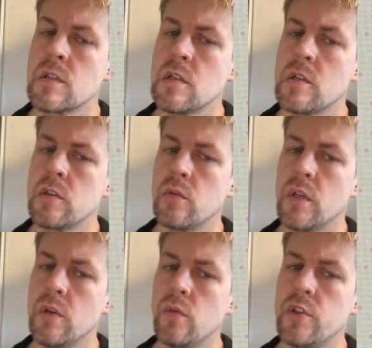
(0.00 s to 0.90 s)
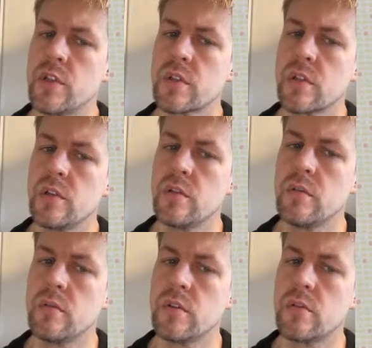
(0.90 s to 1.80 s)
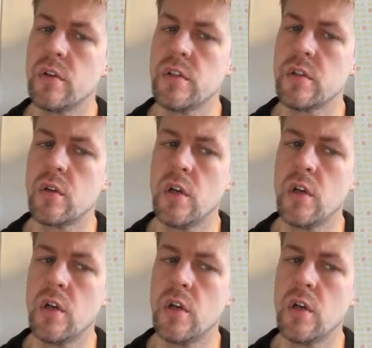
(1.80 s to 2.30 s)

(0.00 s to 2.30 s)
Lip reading: so if we just continue iterating,